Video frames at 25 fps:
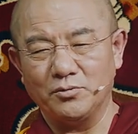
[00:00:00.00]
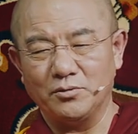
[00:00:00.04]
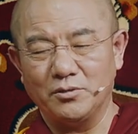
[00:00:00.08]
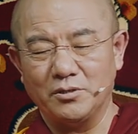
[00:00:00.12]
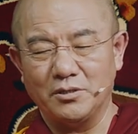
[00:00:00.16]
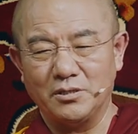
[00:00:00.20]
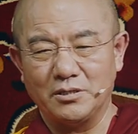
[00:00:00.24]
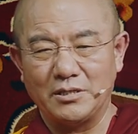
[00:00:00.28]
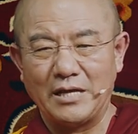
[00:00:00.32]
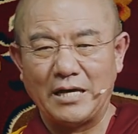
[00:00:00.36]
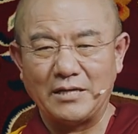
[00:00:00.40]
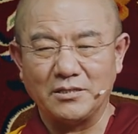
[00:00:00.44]

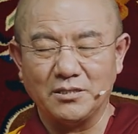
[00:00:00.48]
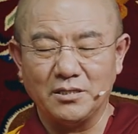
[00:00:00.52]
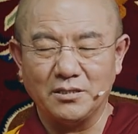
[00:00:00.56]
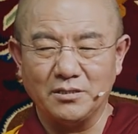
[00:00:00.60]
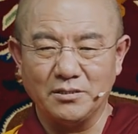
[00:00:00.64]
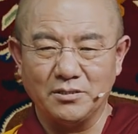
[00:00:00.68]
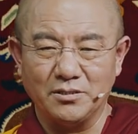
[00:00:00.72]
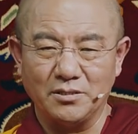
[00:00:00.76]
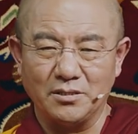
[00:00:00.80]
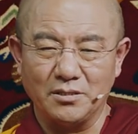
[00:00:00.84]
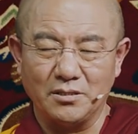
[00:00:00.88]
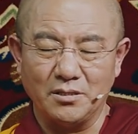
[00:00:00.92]
uh,
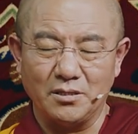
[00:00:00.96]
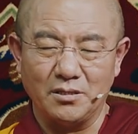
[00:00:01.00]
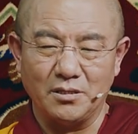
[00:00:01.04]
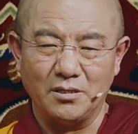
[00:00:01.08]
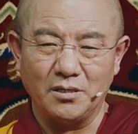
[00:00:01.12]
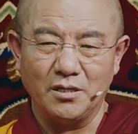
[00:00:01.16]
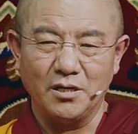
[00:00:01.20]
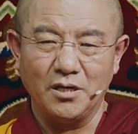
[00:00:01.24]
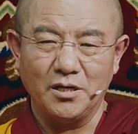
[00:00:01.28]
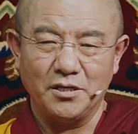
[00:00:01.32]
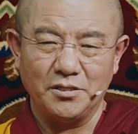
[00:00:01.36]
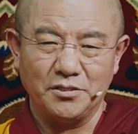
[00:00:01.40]
had rather a
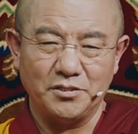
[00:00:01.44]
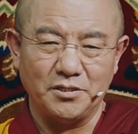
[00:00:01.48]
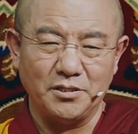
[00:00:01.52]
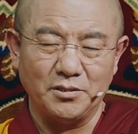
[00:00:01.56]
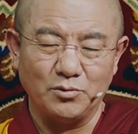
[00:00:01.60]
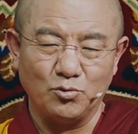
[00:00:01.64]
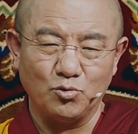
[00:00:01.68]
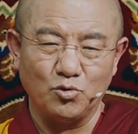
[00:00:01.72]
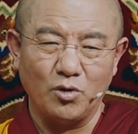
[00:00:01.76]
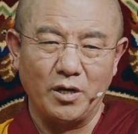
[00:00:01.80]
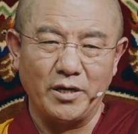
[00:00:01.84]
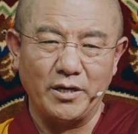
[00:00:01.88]
bit
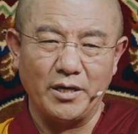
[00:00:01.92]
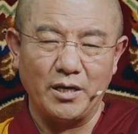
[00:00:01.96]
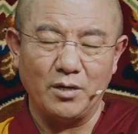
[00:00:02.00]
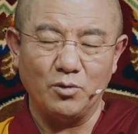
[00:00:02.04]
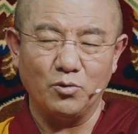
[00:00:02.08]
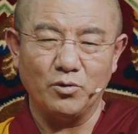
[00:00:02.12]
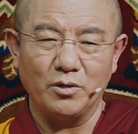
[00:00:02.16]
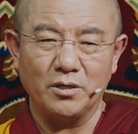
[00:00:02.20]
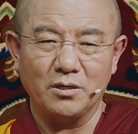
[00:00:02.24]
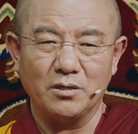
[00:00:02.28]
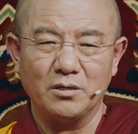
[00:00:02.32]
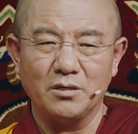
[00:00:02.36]
more
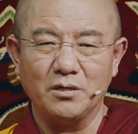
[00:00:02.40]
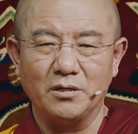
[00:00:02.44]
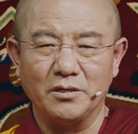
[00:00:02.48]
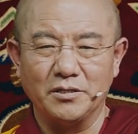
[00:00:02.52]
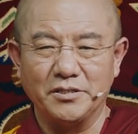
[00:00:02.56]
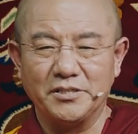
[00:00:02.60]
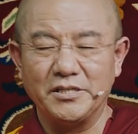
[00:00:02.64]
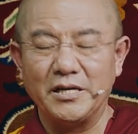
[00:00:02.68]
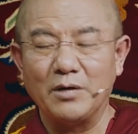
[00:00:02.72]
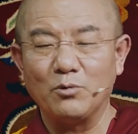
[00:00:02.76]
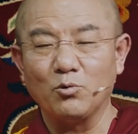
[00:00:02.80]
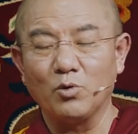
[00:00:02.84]
compassion,
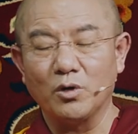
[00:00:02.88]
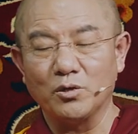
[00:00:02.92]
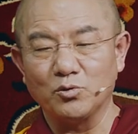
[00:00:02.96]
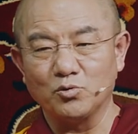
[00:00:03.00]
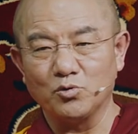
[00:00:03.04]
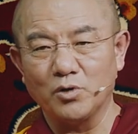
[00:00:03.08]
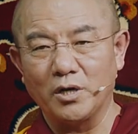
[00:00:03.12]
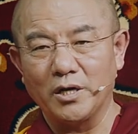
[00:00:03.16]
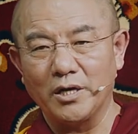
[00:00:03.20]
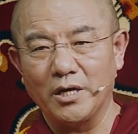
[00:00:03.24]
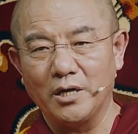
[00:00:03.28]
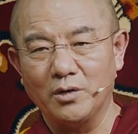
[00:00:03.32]
and uh,
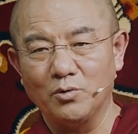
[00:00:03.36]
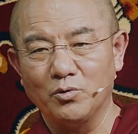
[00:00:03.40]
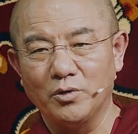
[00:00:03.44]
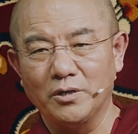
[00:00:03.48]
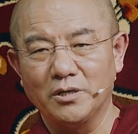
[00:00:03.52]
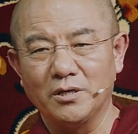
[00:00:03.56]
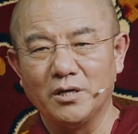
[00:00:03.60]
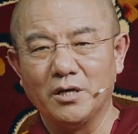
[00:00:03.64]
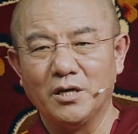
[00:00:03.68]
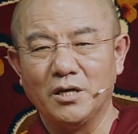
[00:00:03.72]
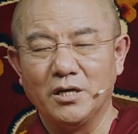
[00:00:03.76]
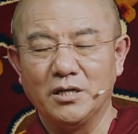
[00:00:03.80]
she
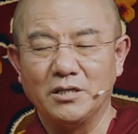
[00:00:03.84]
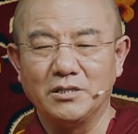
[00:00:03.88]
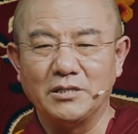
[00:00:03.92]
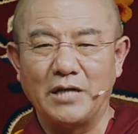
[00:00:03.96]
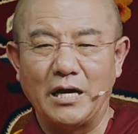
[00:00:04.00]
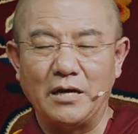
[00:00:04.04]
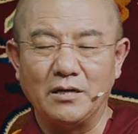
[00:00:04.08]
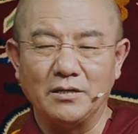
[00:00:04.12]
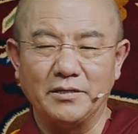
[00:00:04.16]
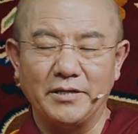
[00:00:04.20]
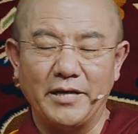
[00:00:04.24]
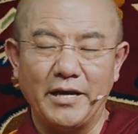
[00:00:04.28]
saw
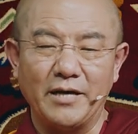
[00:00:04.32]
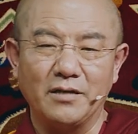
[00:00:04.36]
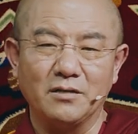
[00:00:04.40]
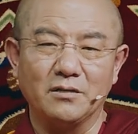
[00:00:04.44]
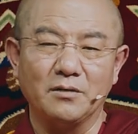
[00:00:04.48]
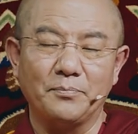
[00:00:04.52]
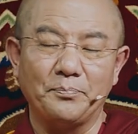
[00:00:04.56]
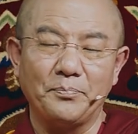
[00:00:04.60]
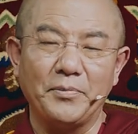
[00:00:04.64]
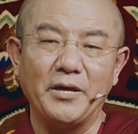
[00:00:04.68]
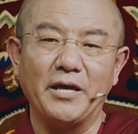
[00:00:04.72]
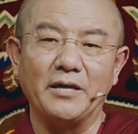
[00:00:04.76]
a dead
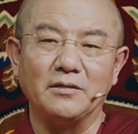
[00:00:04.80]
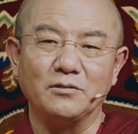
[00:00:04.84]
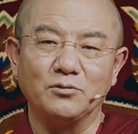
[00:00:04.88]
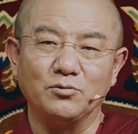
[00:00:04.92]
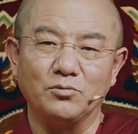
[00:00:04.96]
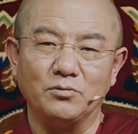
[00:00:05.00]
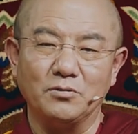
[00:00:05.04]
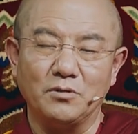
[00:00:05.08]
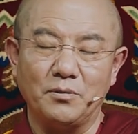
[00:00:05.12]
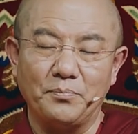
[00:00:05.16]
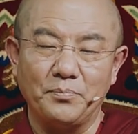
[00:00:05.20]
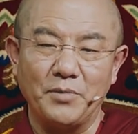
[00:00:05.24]
dog
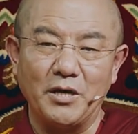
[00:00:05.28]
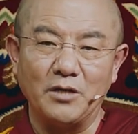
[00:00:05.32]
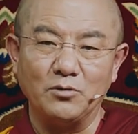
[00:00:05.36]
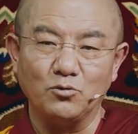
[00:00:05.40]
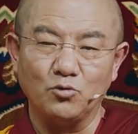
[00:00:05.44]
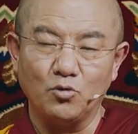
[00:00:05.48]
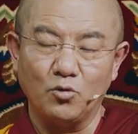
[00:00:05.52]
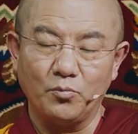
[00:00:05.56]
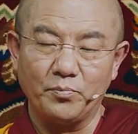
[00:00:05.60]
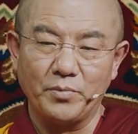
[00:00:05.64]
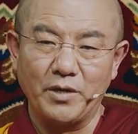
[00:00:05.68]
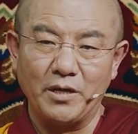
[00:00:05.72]
uh,
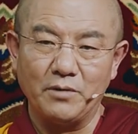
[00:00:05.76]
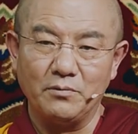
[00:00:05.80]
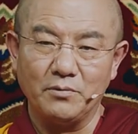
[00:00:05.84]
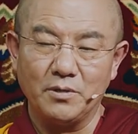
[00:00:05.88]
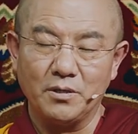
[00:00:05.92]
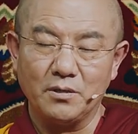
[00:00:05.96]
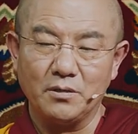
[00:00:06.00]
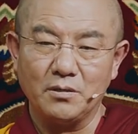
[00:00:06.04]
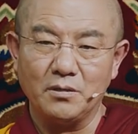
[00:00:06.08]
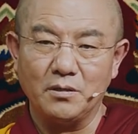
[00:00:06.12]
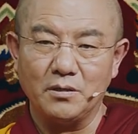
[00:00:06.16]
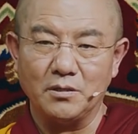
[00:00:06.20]
corpse
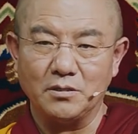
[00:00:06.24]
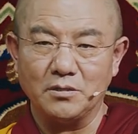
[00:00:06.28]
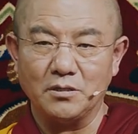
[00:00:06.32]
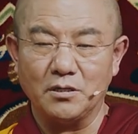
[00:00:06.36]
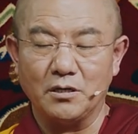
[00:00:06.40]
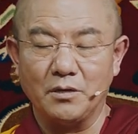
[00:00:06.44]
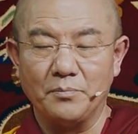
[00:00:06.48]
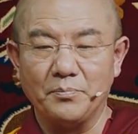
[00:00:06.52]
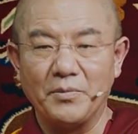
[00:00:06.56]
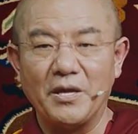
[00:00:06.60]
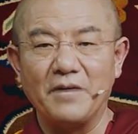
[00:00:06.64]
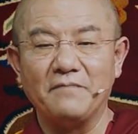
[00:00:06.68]
on
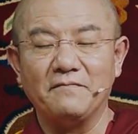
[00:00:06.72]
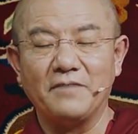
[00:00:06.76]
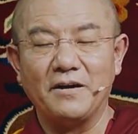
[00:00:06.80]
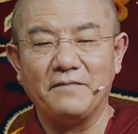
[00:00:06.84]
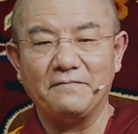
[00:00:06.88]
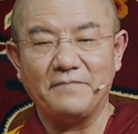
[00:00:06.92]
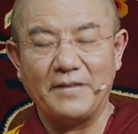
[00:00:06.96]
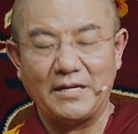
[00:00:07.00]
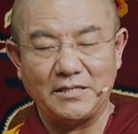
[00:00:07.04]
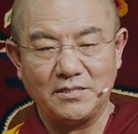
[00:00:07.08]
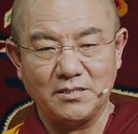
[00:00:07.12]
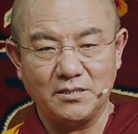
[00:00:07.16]
the
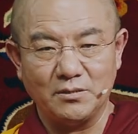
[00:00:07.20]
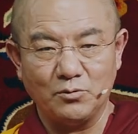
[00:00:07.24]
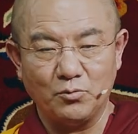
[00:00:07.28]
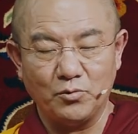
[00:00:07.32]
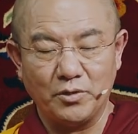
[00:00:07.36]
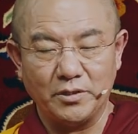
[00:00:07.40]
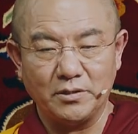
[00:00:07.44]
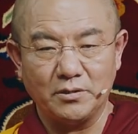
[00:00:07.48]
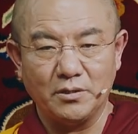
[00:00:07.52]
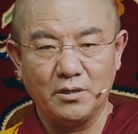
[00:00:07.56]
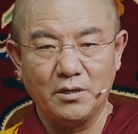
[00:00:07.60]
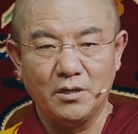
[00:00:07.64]
uh, on the
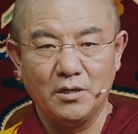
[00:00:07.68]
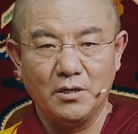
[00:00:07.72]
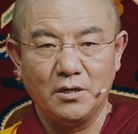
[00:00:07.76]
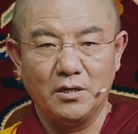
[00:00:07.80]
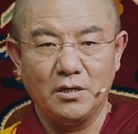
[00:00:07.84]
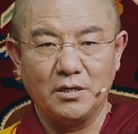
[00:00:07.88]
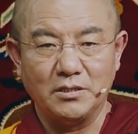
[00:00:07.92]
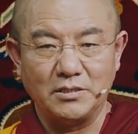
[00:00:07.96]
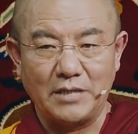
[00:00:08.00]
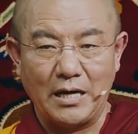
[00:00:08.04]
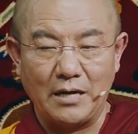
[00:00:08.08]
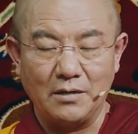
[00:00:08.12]
shoulder of
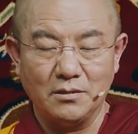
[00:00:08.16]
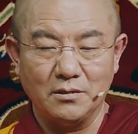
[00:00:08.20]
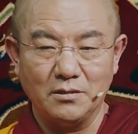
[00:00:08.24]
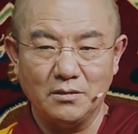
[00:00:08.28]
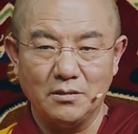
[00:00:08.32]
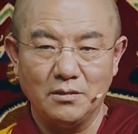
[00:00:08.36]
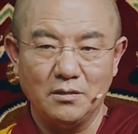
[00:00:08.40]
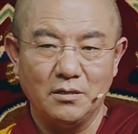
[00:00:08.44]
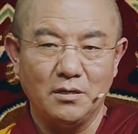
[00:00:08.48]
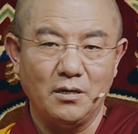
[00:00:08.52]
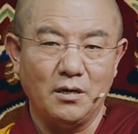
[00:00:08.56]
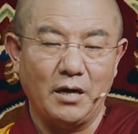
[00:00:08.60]
uh, Sangha.